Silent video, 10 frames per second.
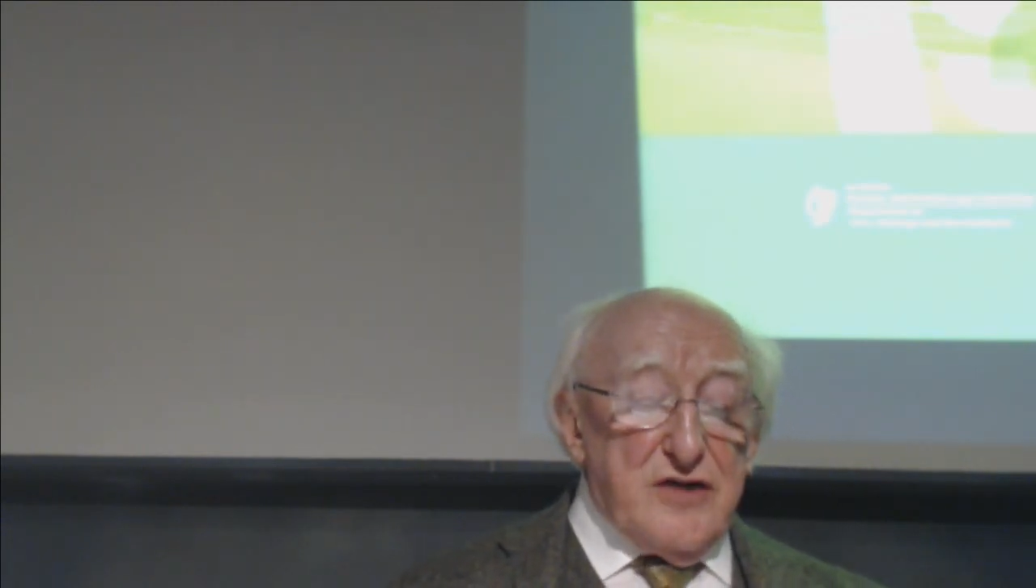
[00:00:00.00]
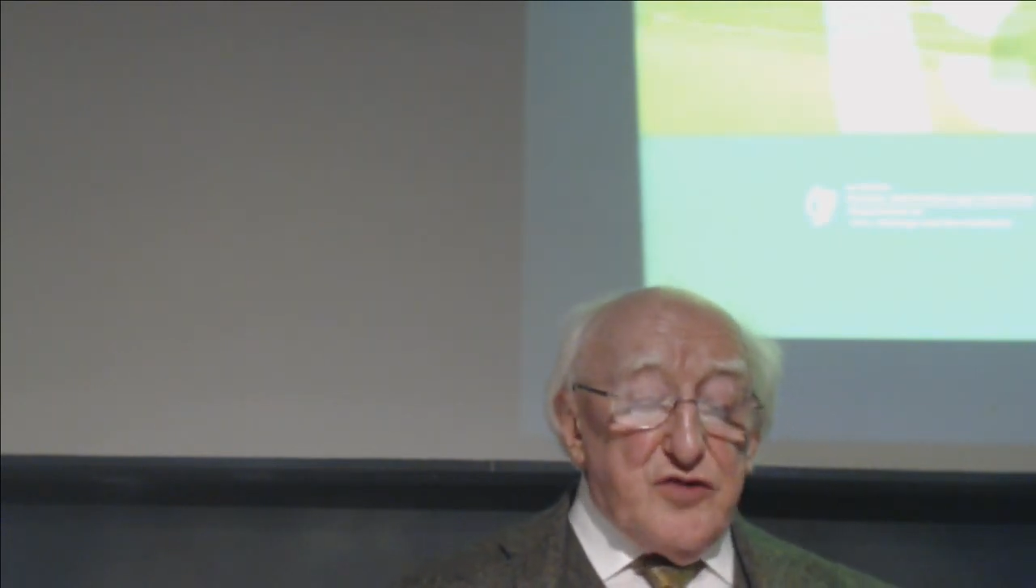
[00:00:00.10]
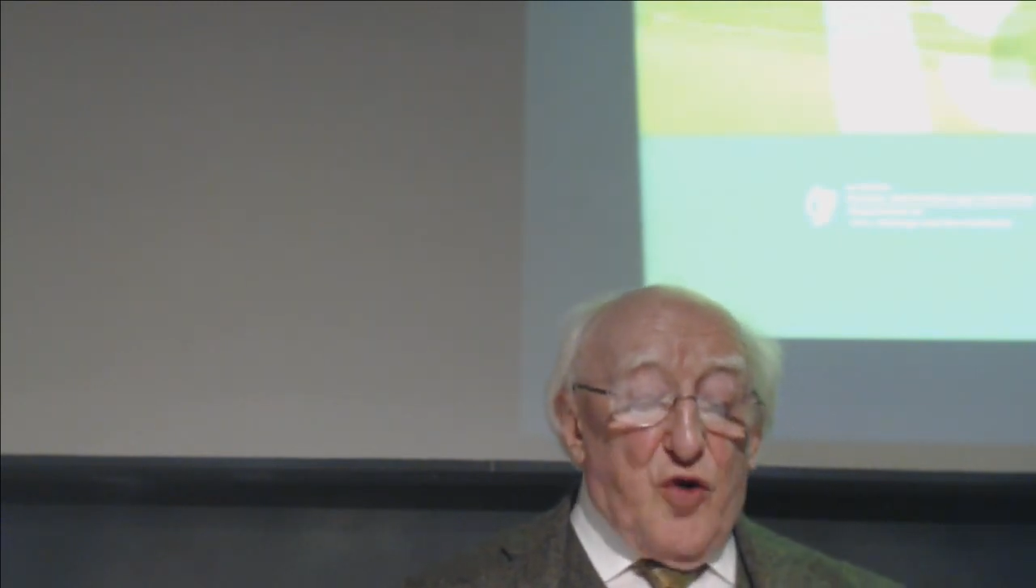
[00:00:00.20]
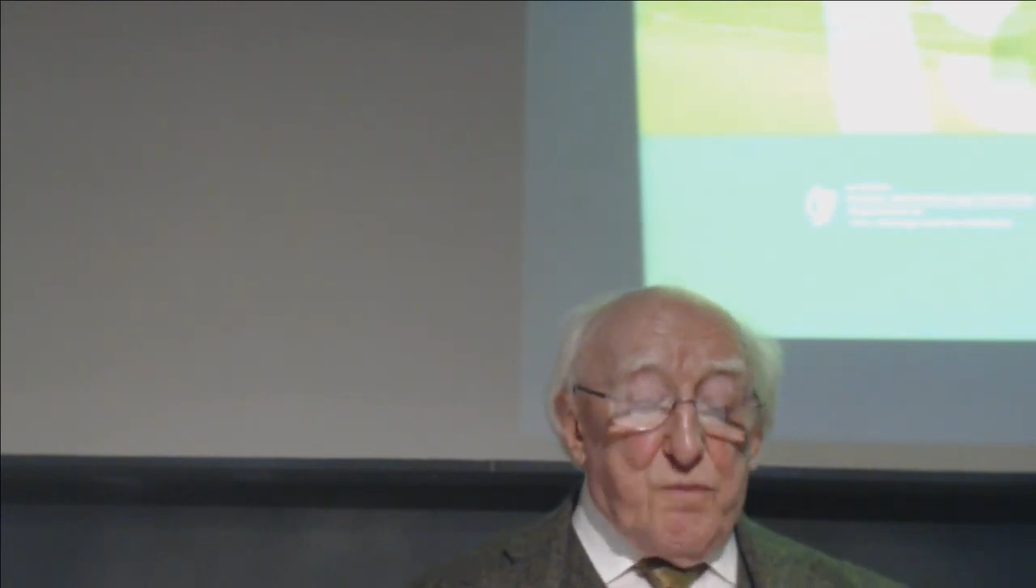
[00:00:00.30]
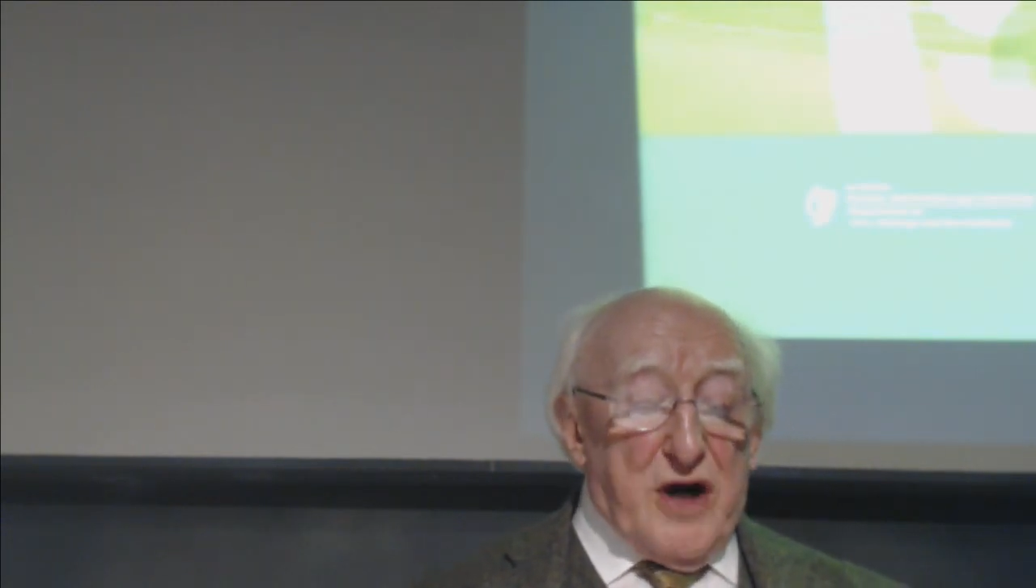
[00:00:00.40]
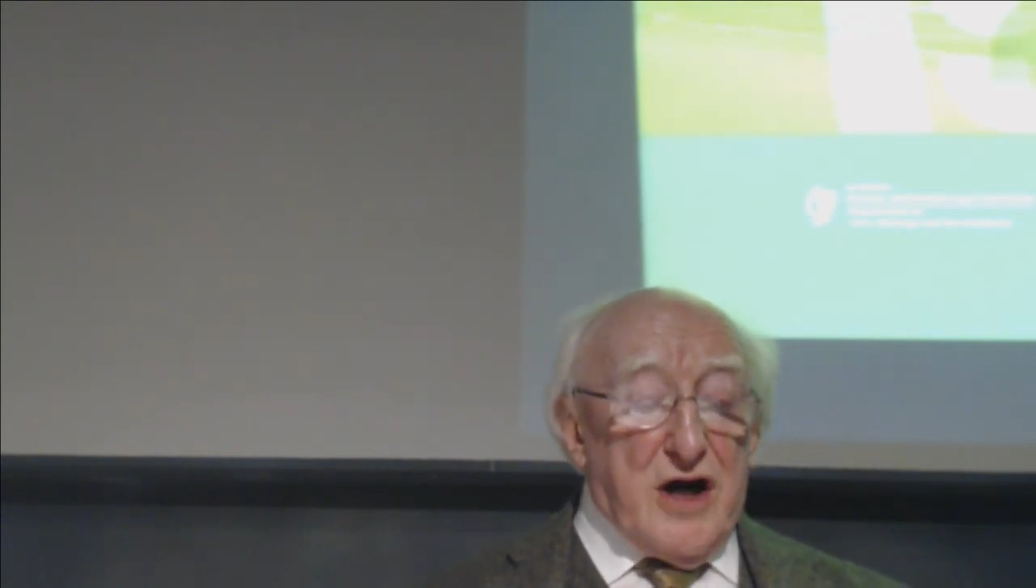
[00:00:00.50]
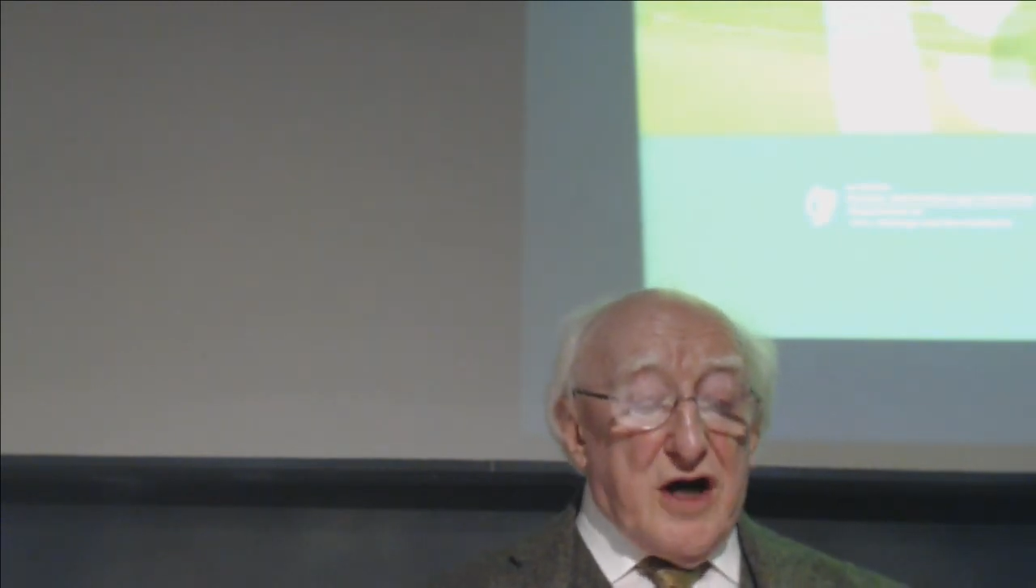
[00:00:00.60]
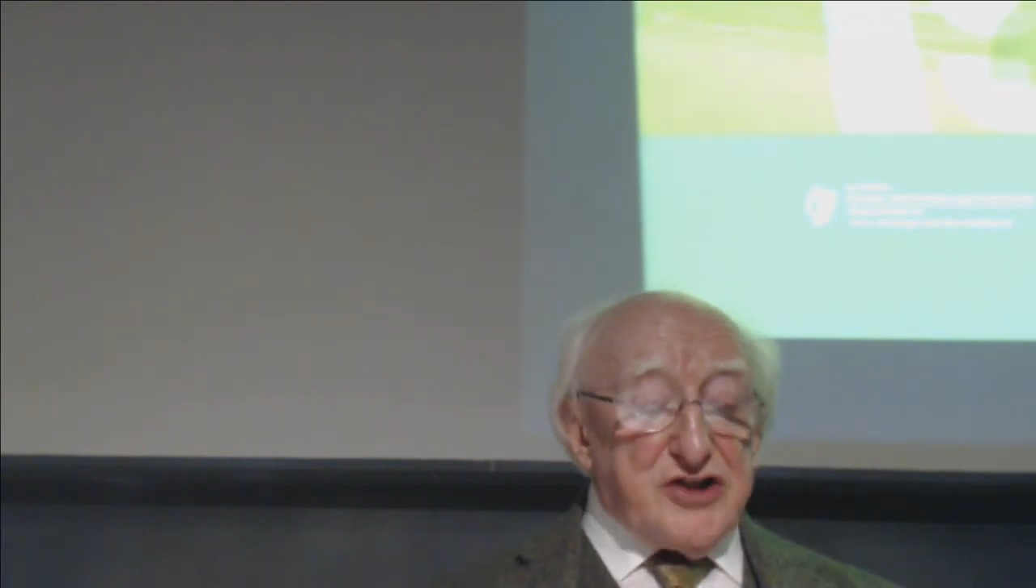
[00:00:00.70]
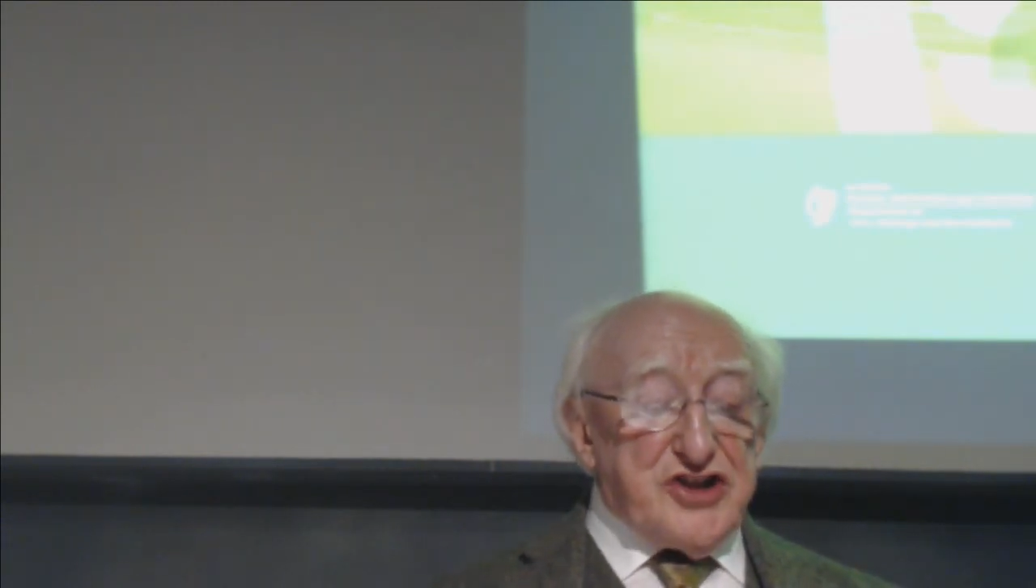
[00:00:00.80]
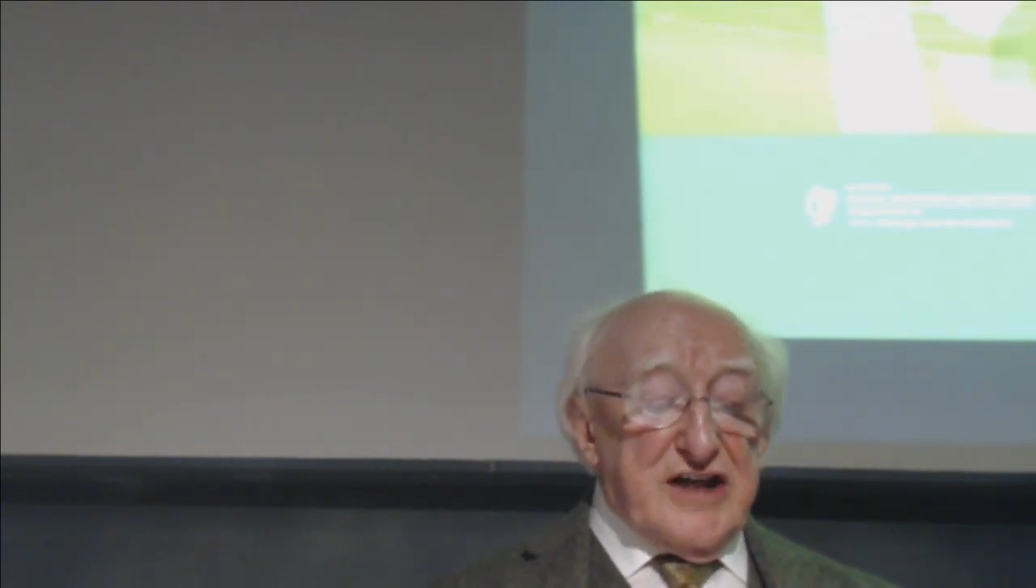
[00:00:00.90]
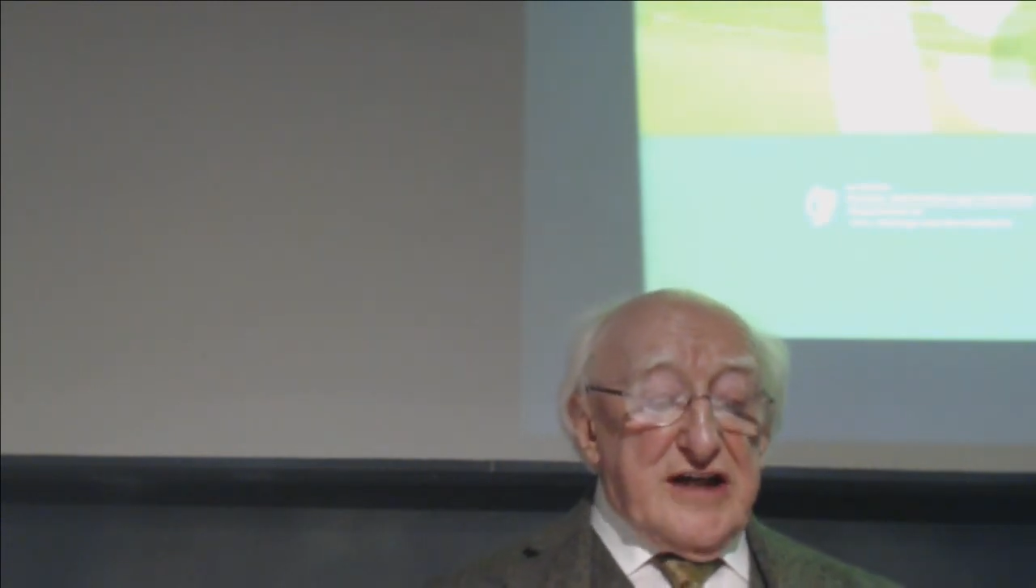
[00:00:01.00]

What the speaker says: no part